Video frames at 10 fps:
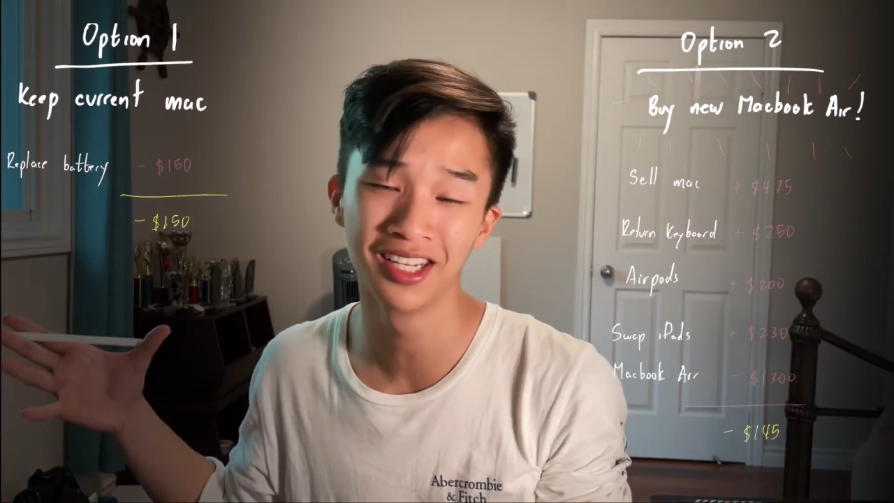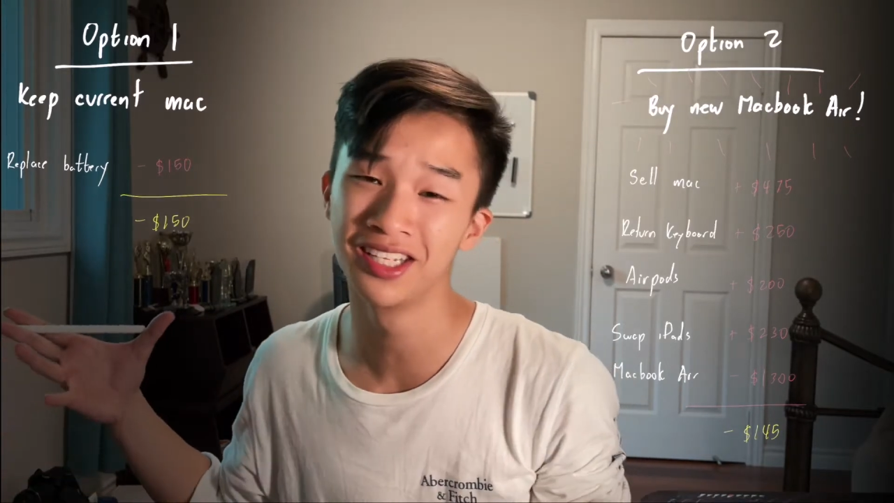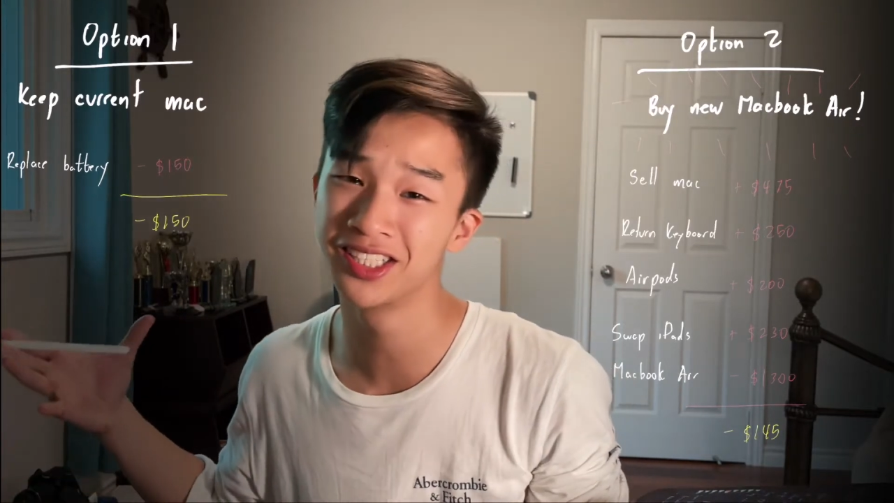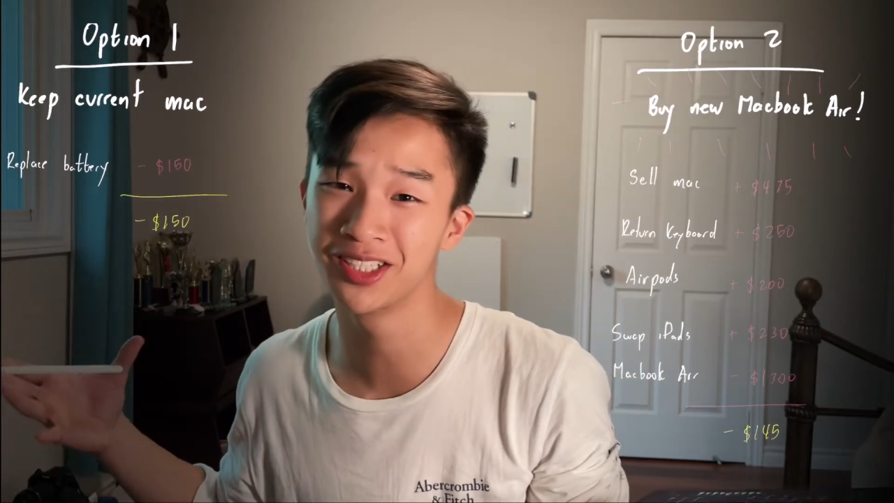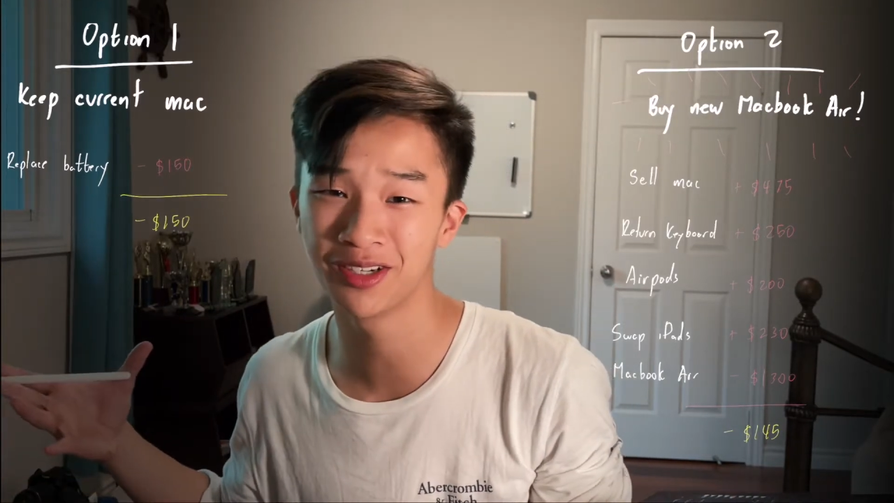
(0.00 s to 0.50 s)

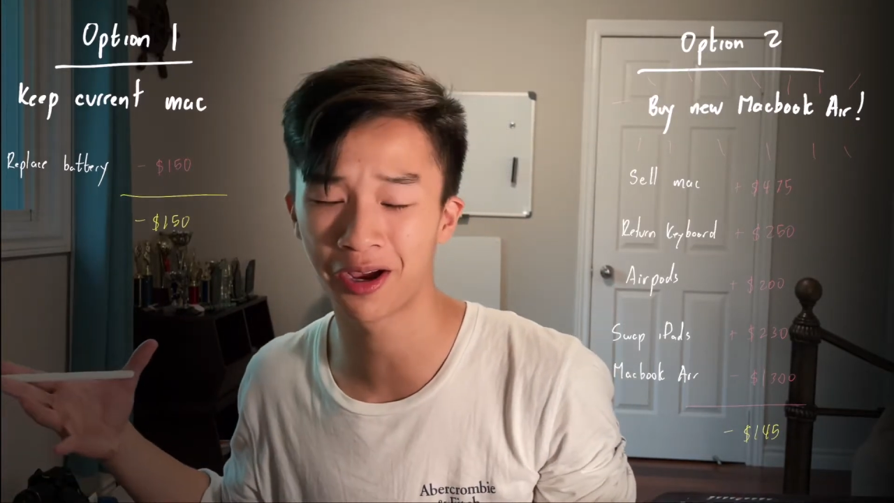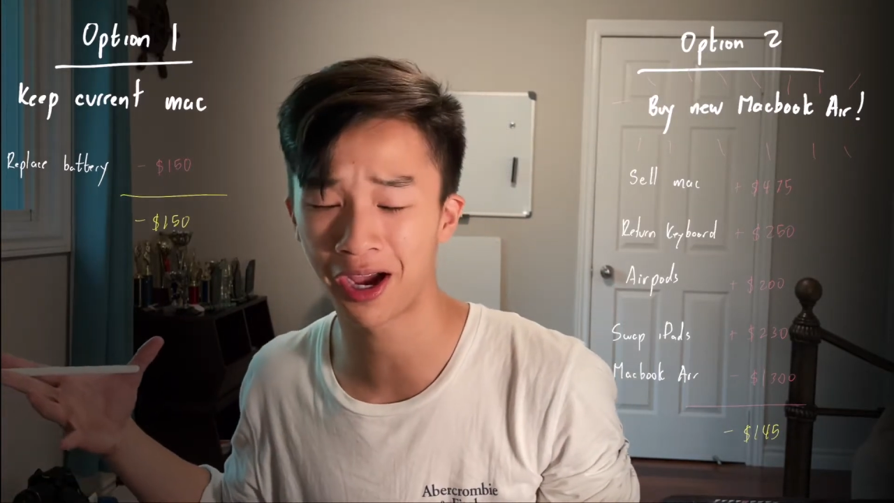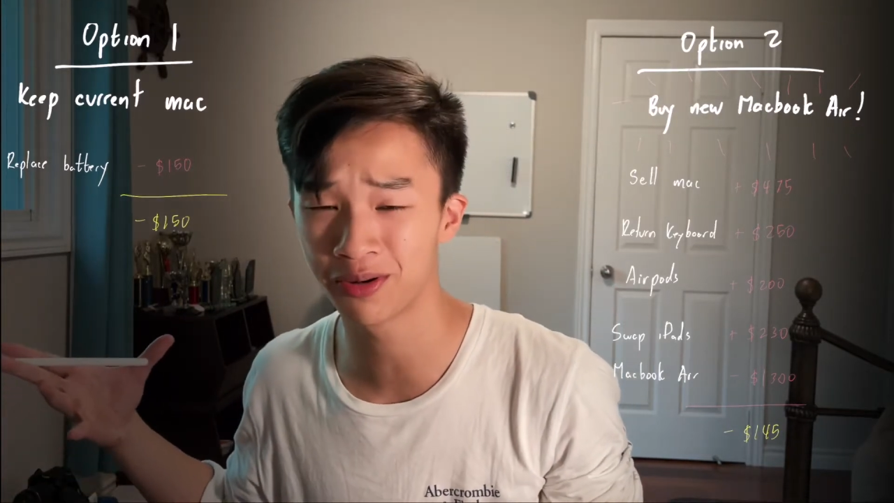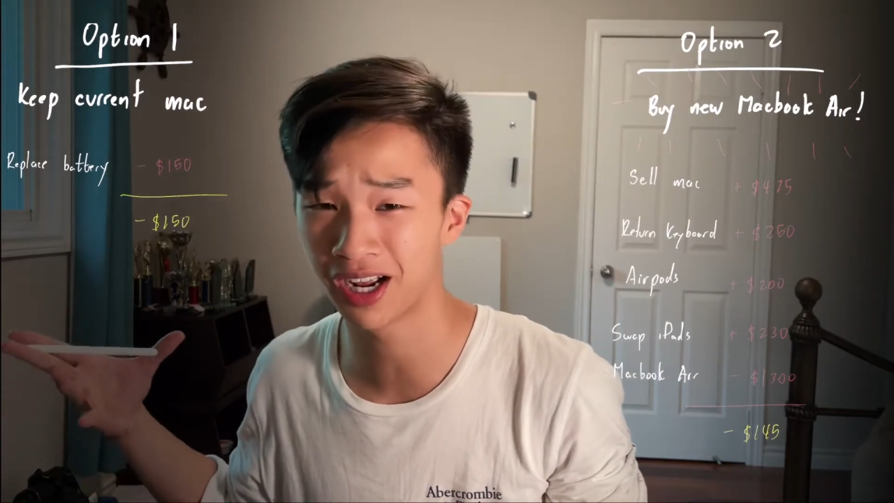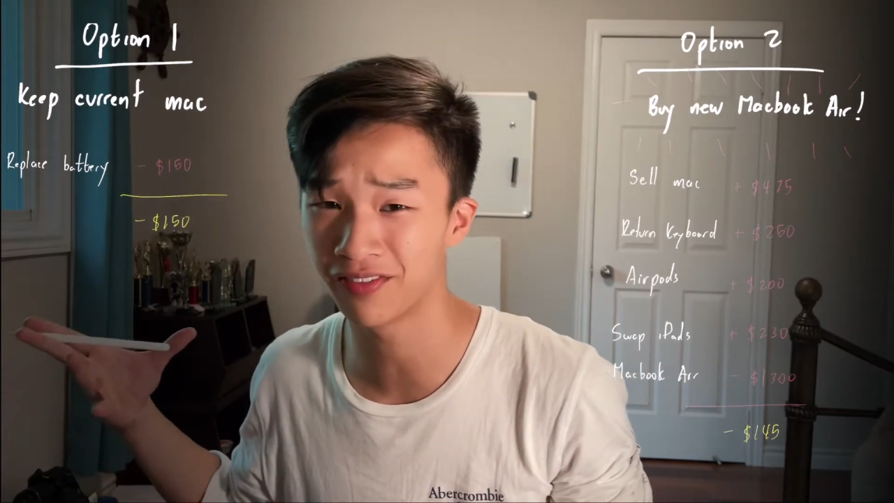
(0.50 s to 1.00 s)
Soon I
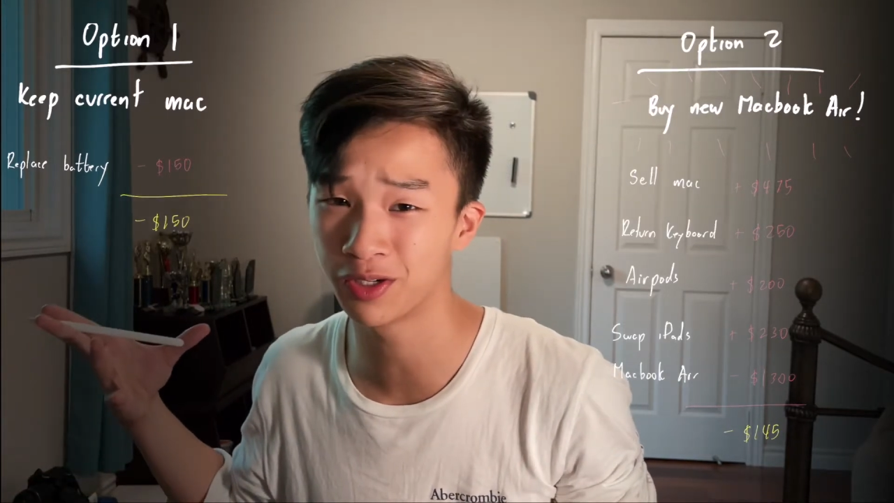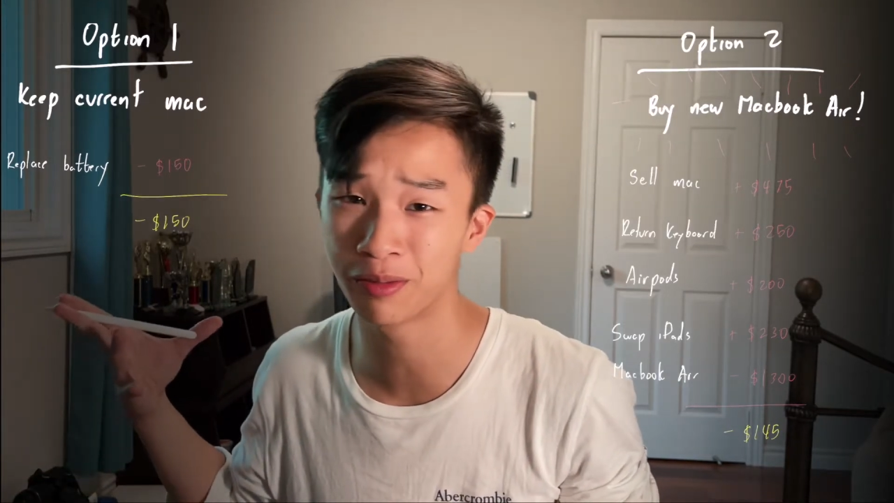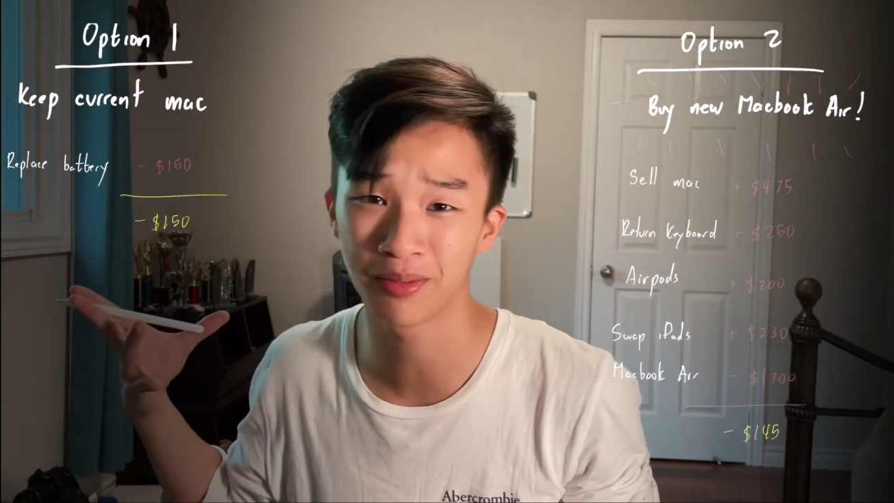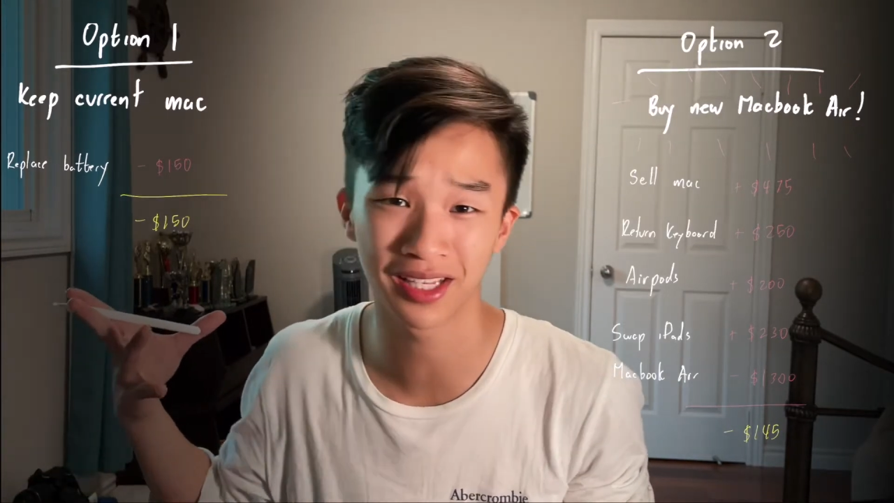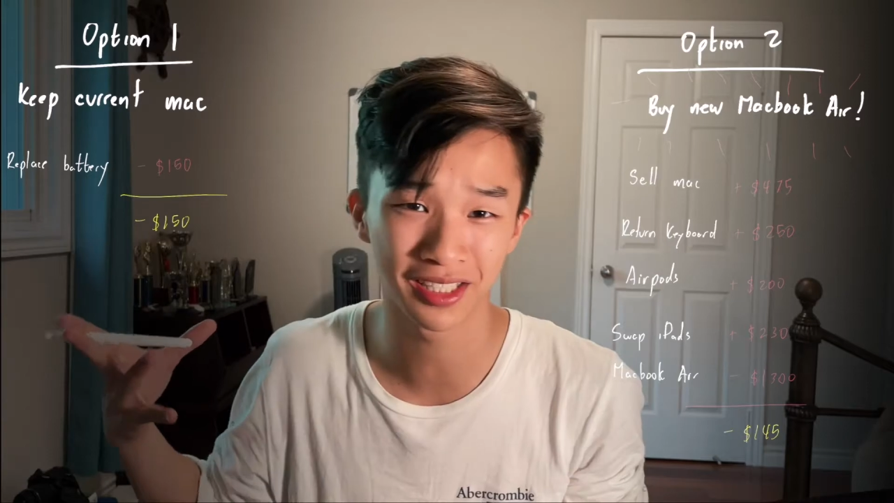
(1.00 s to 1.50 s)
would have to
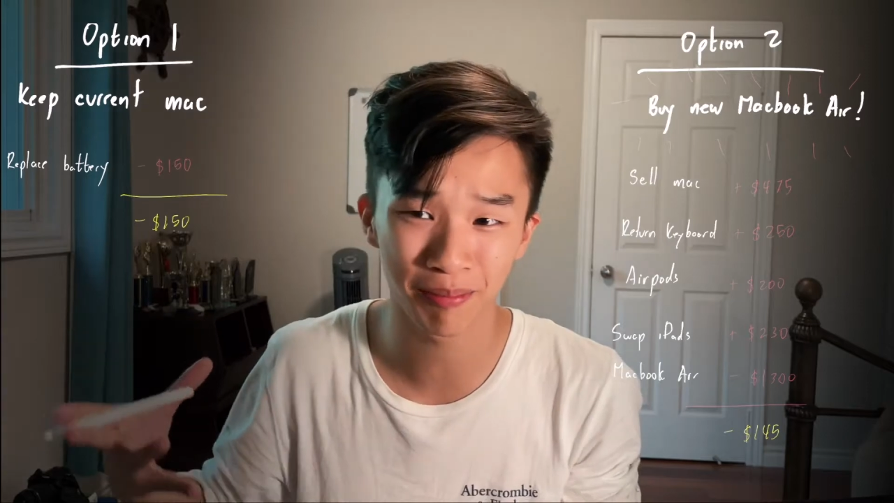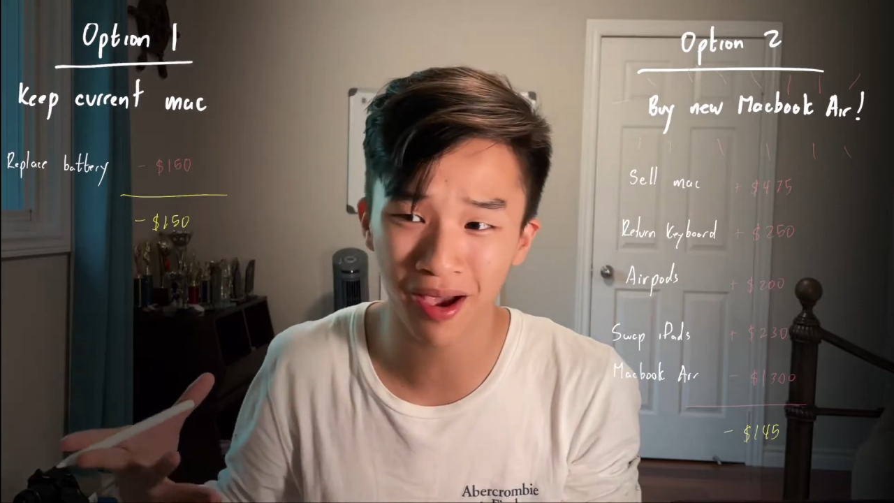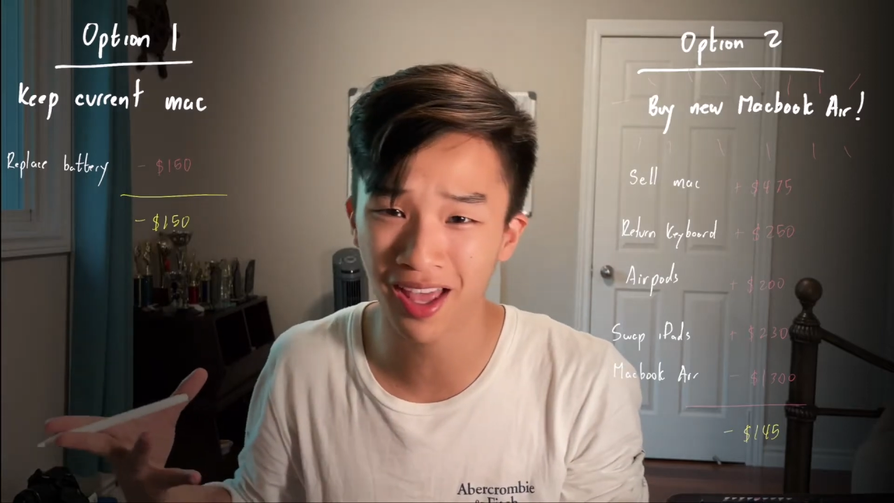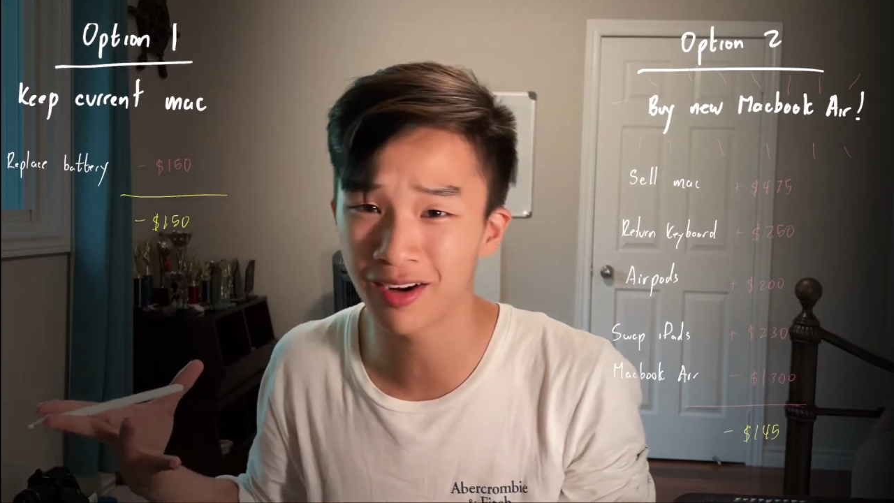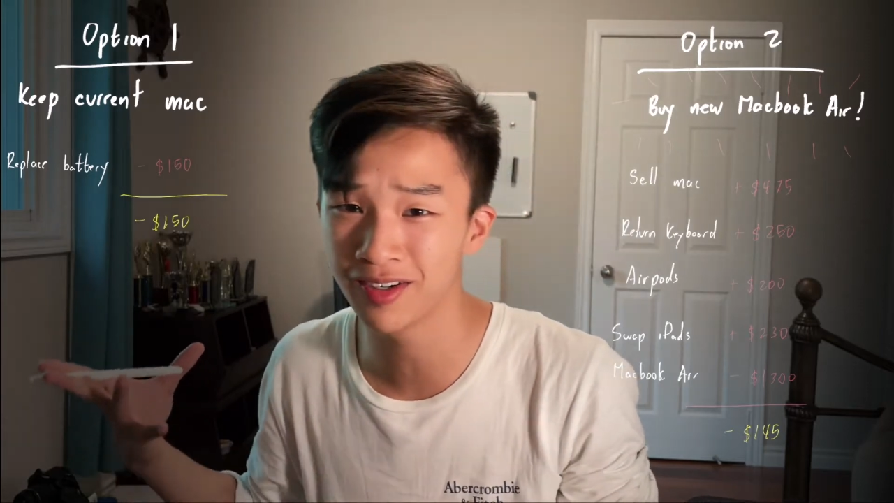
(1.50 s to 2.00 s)
replace the
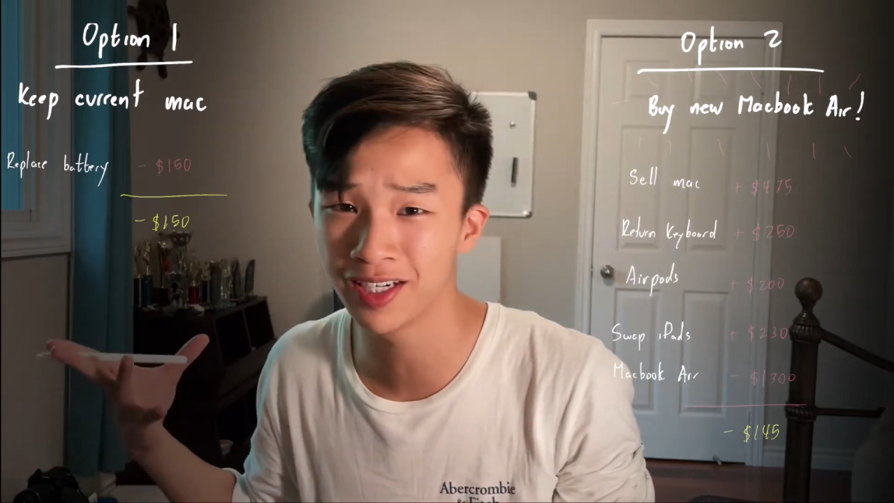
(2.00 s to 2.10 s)
battery,